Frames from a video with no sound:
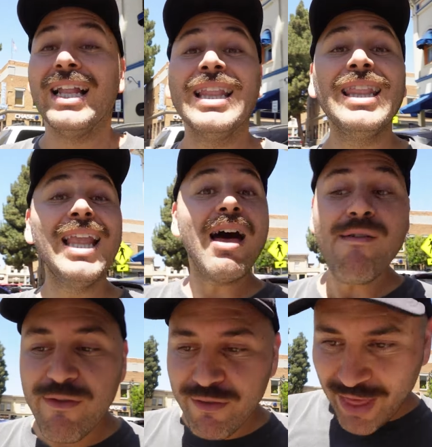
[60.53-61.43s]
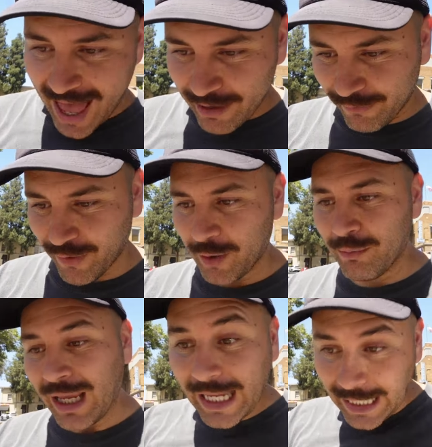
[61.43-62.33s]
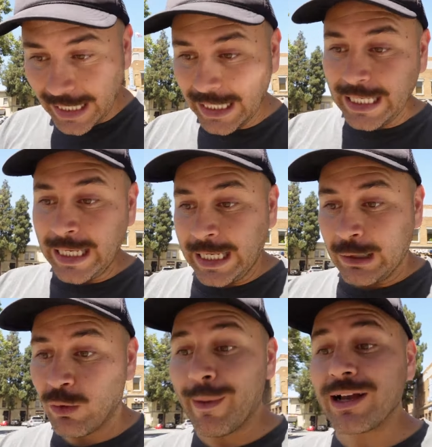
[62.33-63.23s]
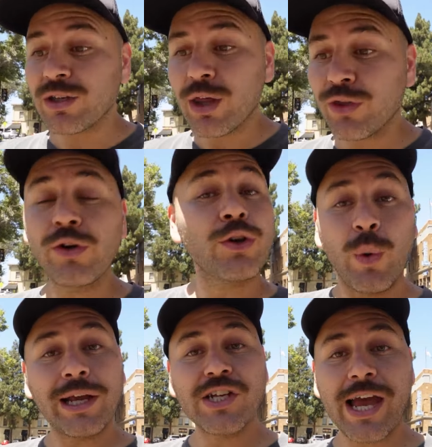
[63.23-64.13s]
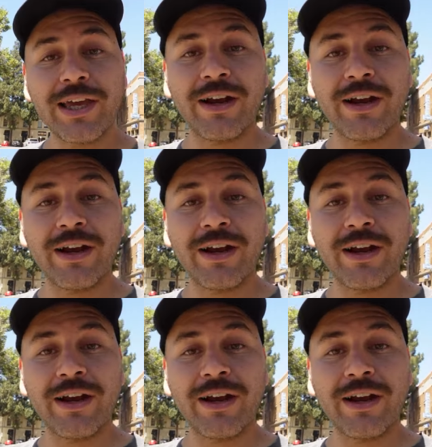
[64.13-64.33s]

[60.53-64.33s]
Love that for me. Well, back to the third quick check